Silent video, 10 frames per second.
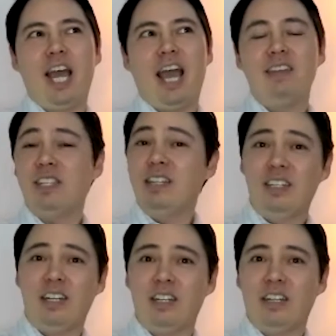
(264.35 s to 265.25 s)
And that's not
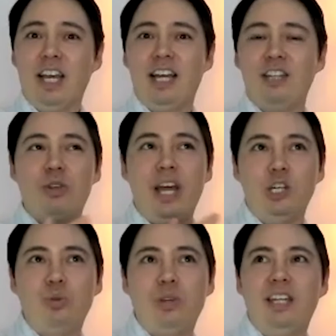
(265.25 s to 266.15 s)
done. And so now,
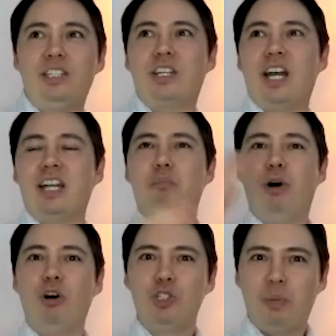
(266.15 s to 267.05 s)
as we enter kind of the
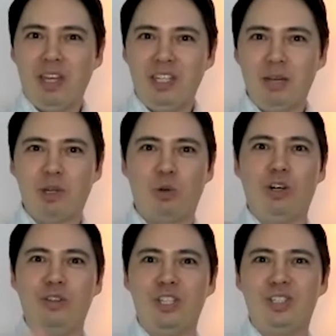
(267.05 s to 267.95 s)
post-pandemic
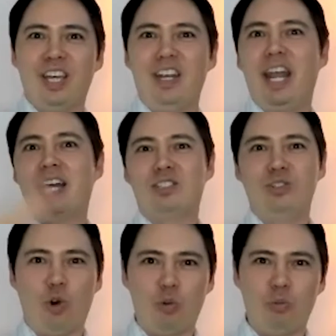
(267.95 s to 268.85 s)
world, this next
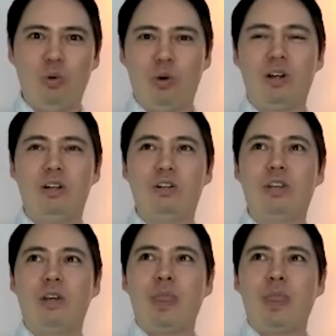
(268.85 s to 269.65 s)
normal world,